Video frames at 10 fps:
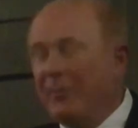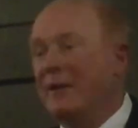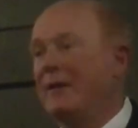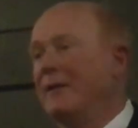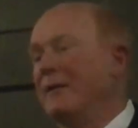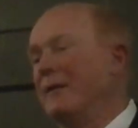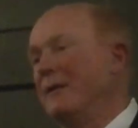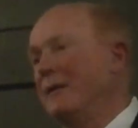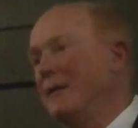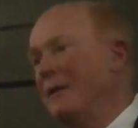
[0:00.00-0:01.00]
But
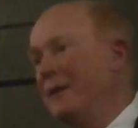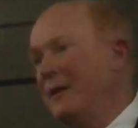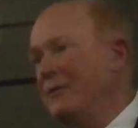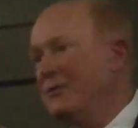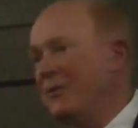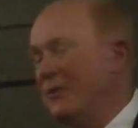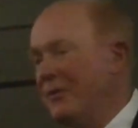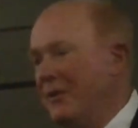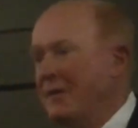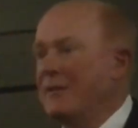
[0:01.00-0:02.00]
these are
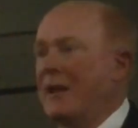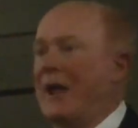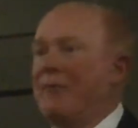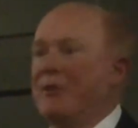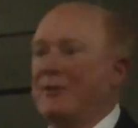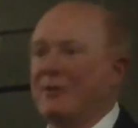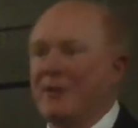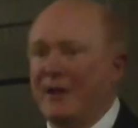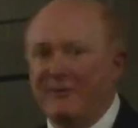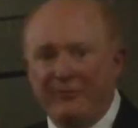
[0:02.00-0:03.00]
the things that happen in
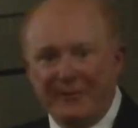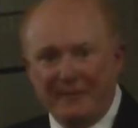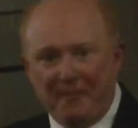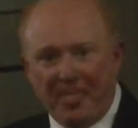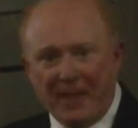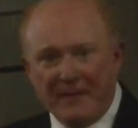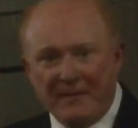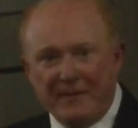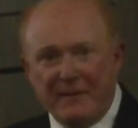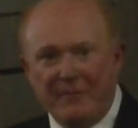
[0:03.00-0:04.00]
your life
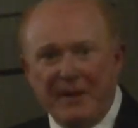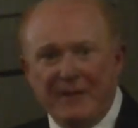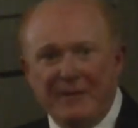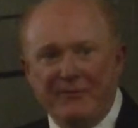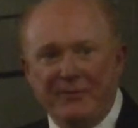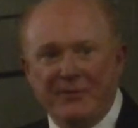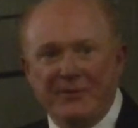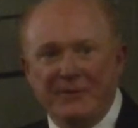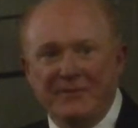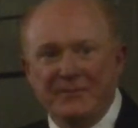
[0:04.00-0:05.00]
that make a
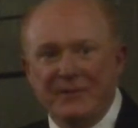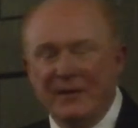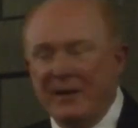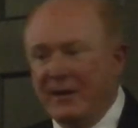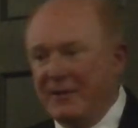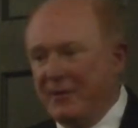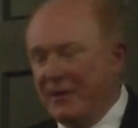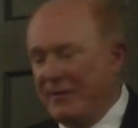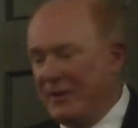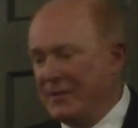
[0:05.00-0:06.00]
difference. And I
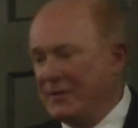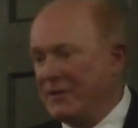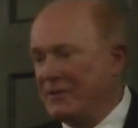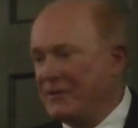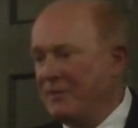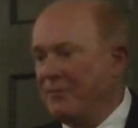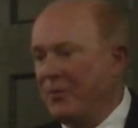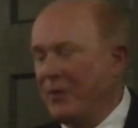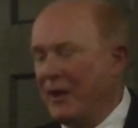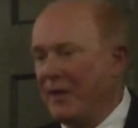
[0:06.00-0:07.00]
think this is a
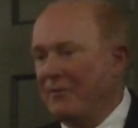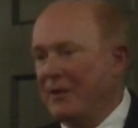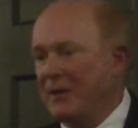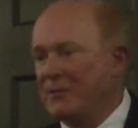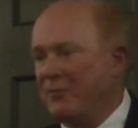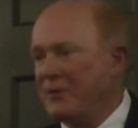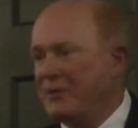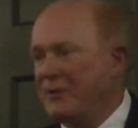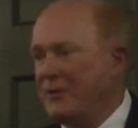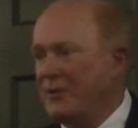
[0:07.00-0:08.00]
simple way of
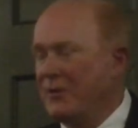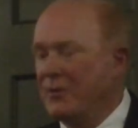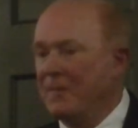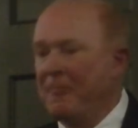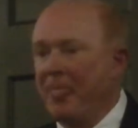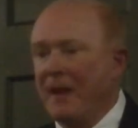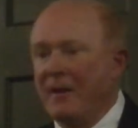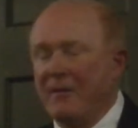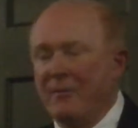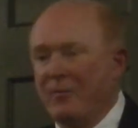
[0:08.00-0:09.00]
expressing to you,
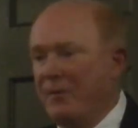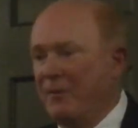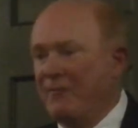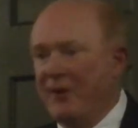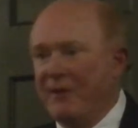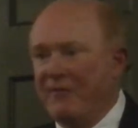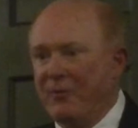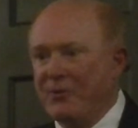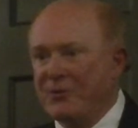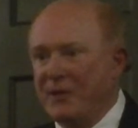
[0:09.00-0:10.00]
we've been very
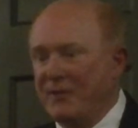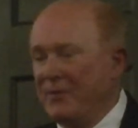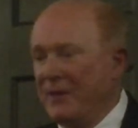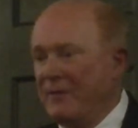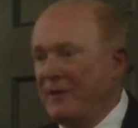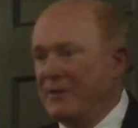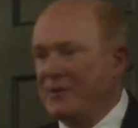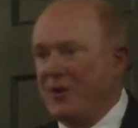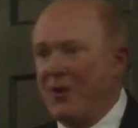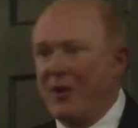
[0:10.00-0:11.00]
fortunate. This
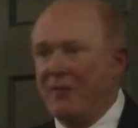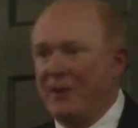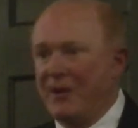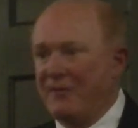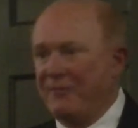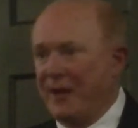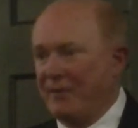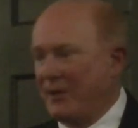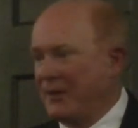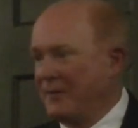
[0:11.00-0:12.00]
is all about a
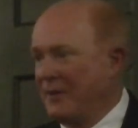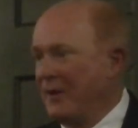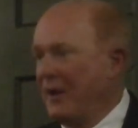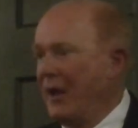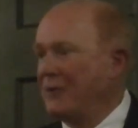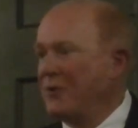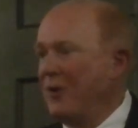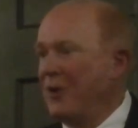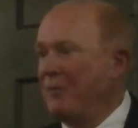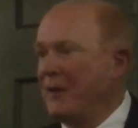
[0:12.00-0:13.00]
family. It's
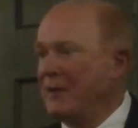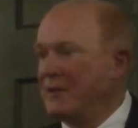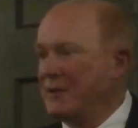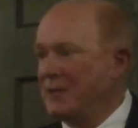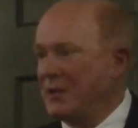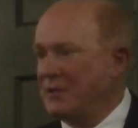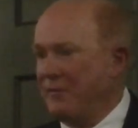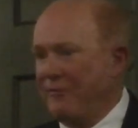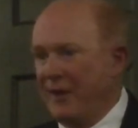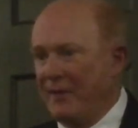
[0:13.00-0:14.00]
all about a success
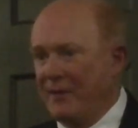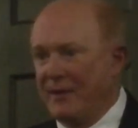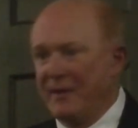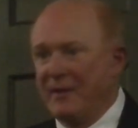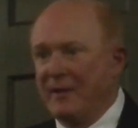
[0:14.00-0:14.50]
of a family.